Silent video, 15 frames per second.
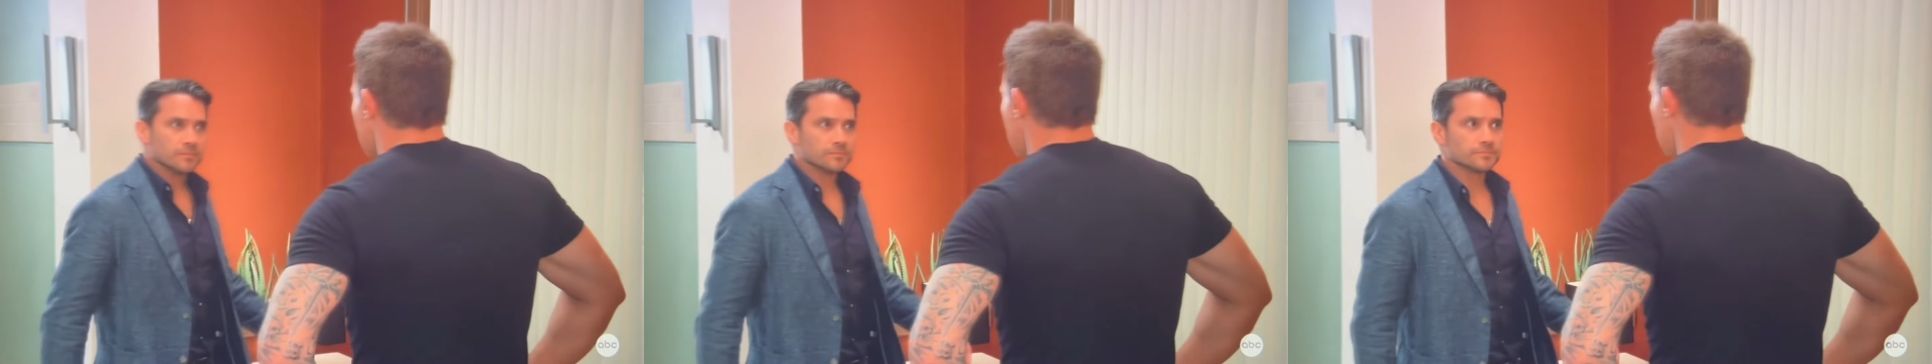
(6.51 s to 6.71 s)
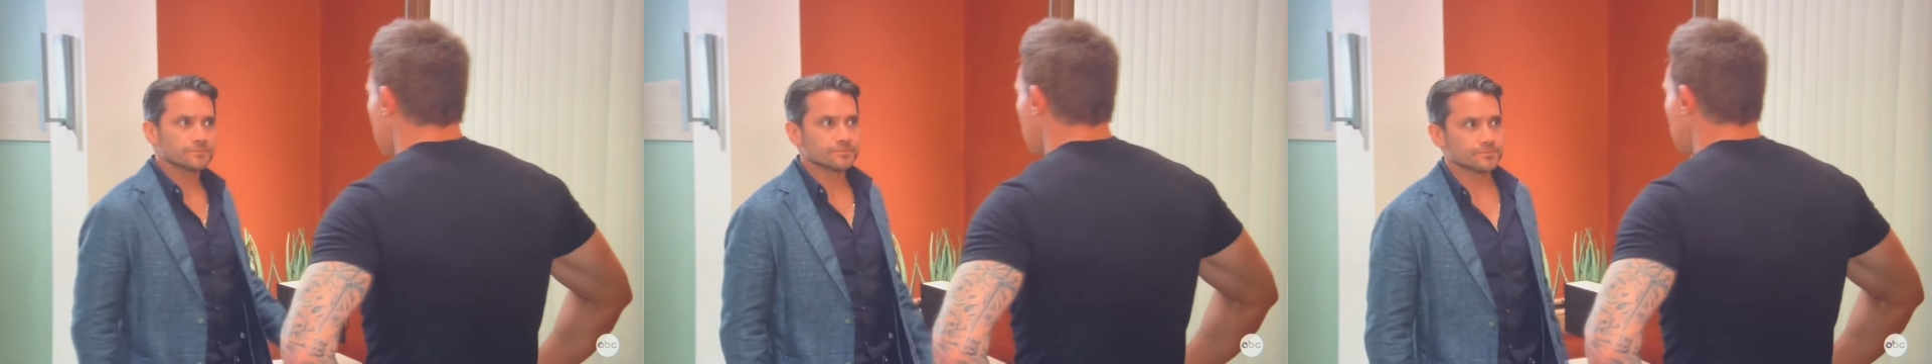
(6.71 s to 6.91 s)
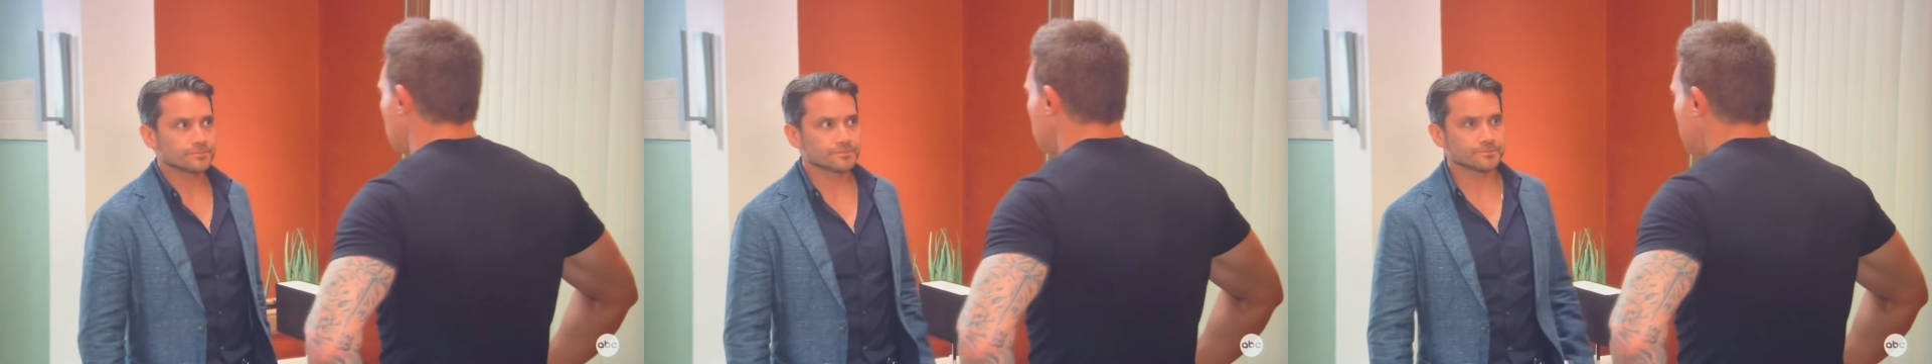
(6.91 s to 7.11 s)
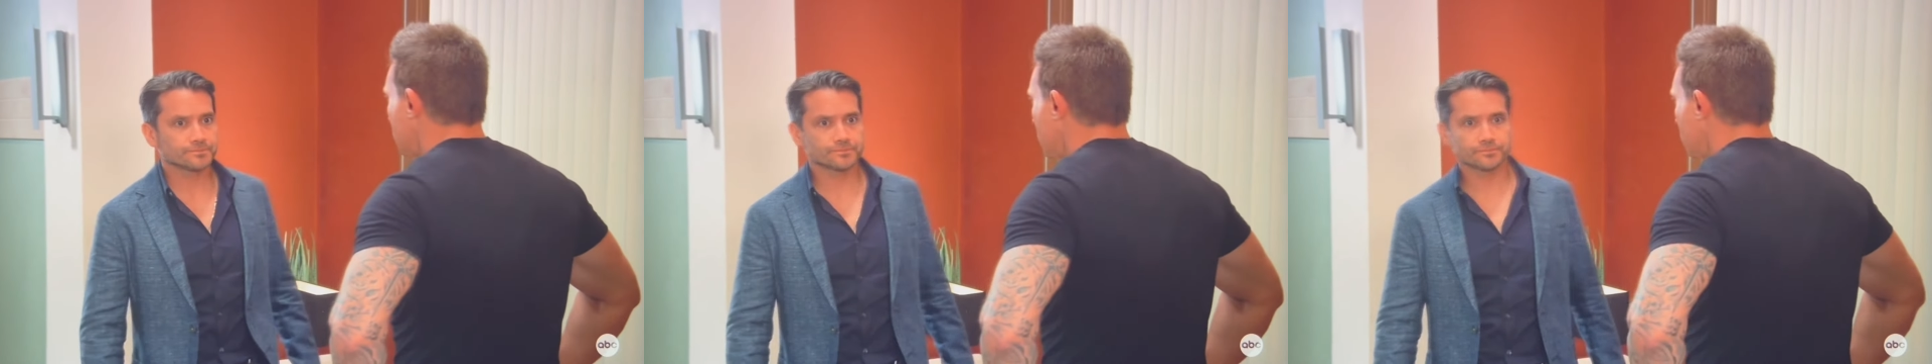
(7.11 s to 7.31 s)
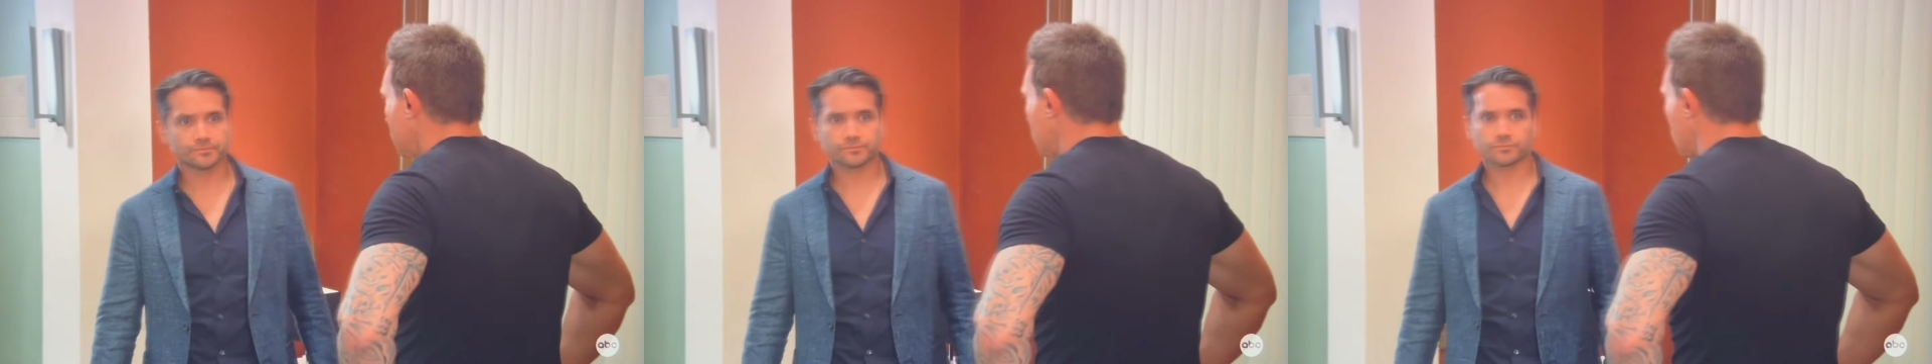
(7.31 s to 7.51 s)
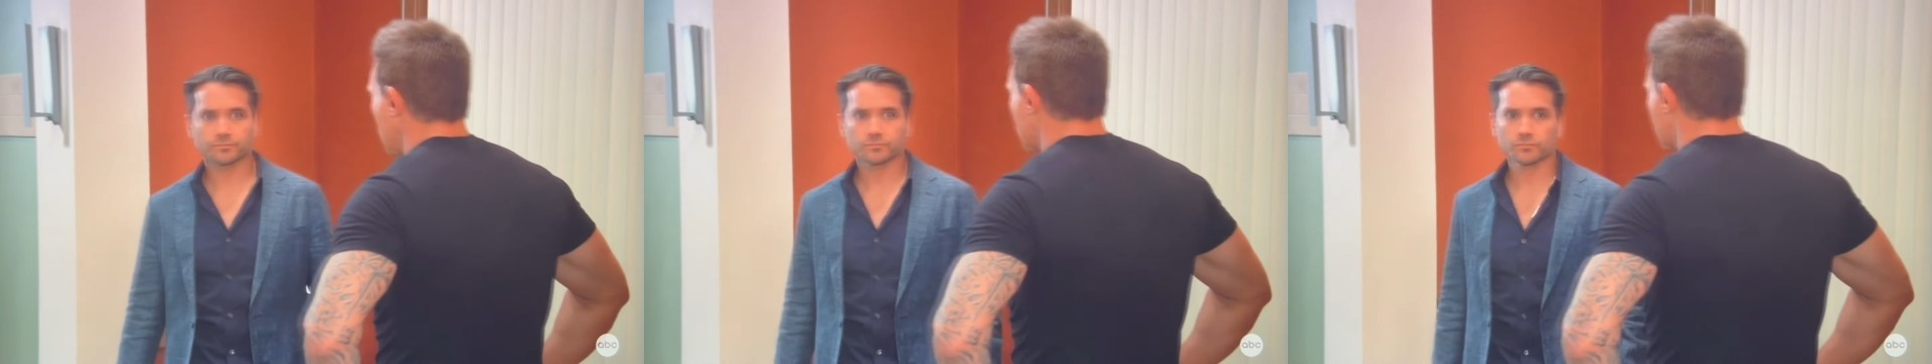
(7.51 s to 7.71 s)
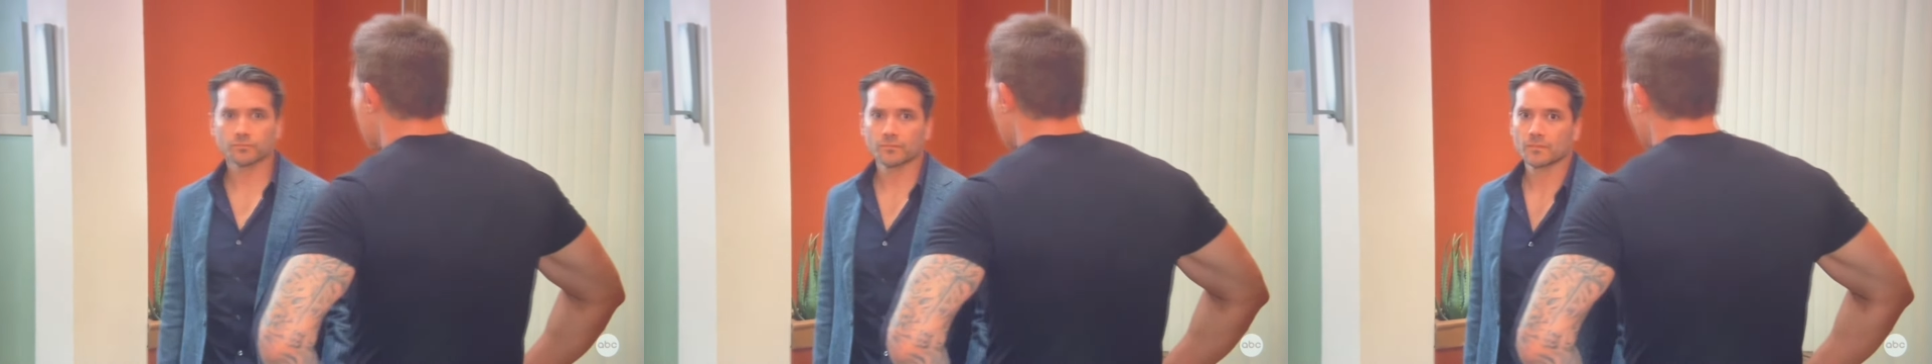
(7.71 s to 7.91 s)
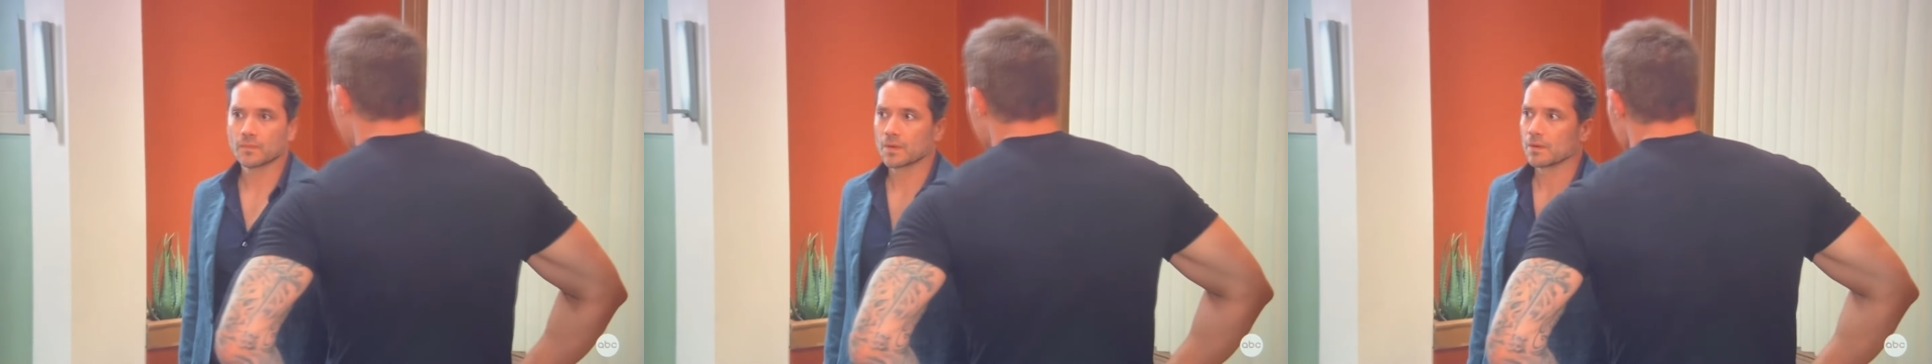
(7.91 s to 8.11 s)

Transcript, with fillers: Yeah. How's how's